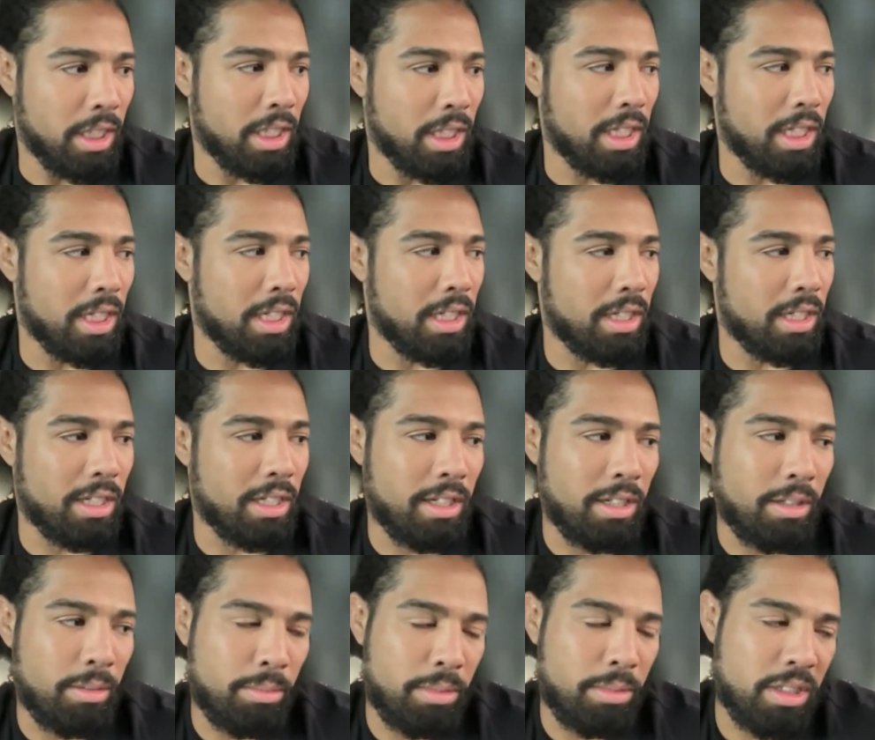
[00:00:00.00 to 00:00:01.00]

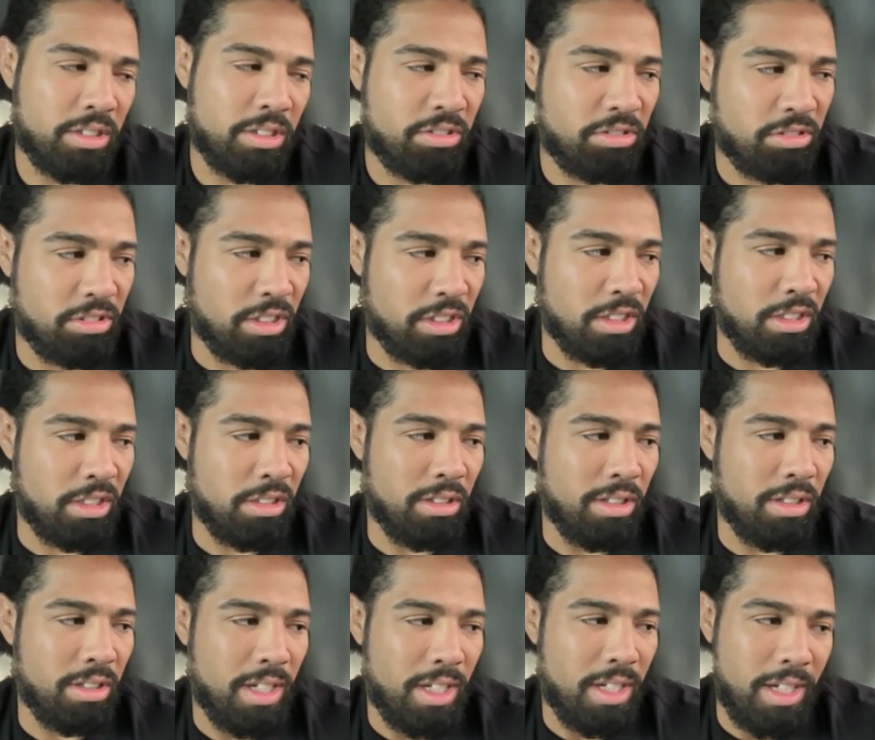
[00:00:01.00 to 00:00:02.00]
Um, but it's you know,
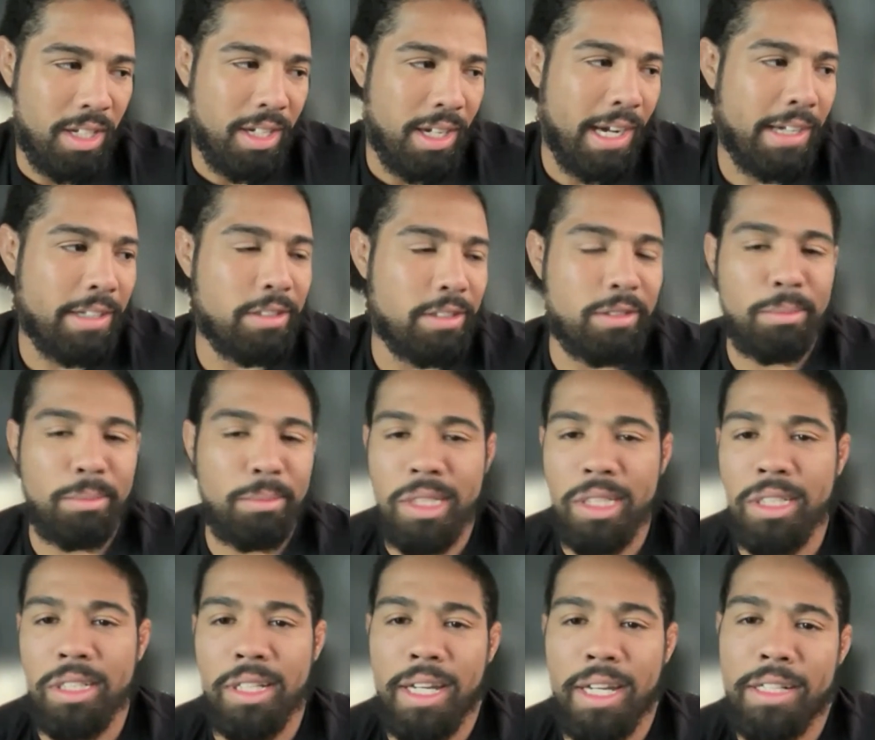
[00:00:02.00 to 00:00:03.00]
I do
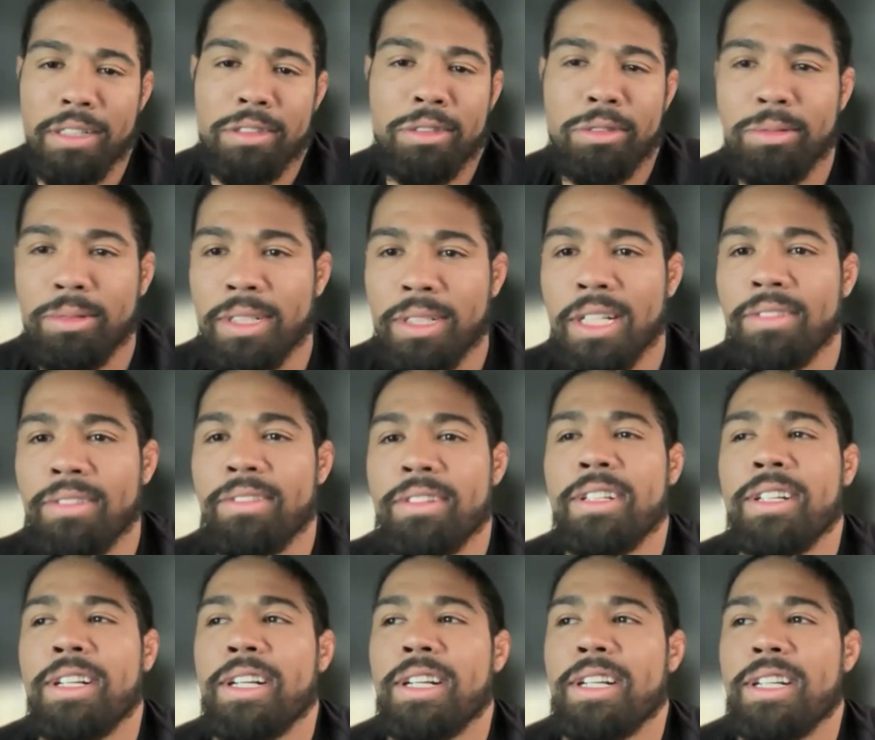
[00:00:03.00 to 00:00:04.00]
me, I do
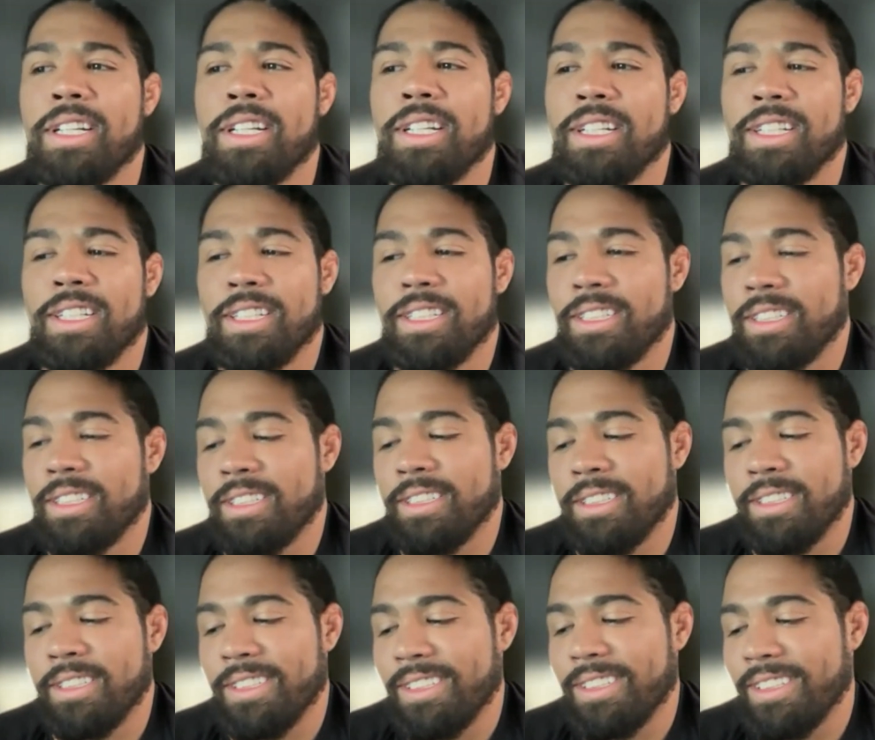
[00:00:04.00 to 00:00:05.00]
whatever, uh,
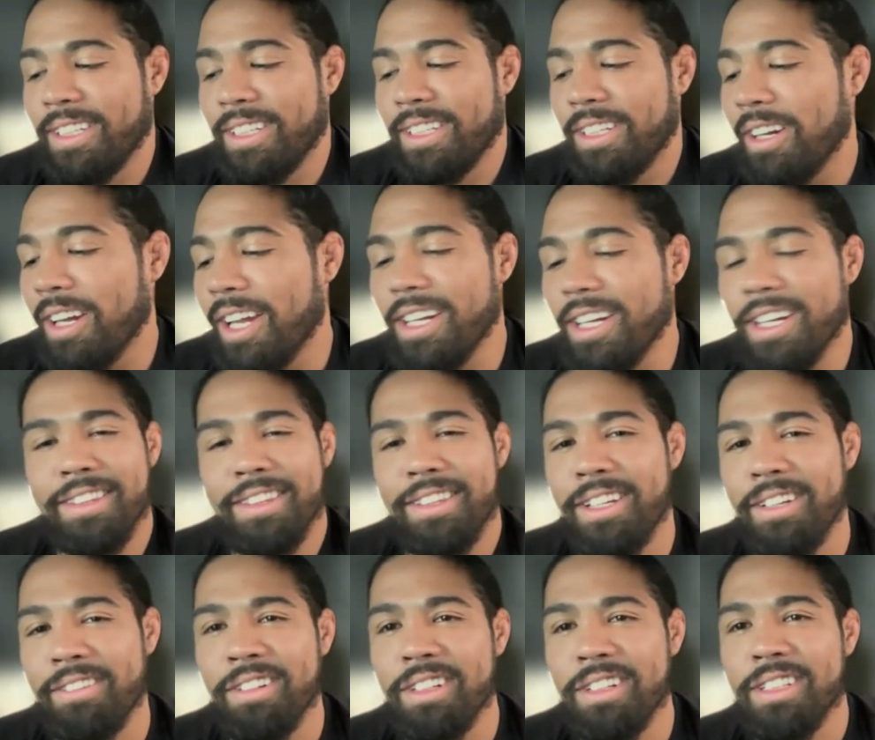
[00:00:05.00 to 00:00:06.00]

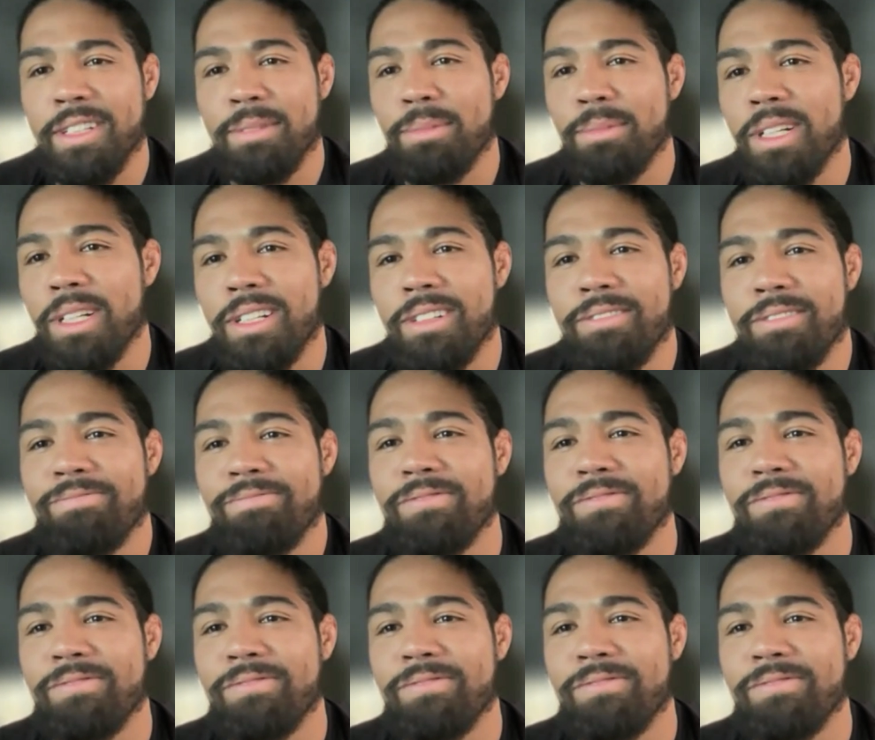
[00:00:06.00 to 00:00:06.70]
anything really, bro.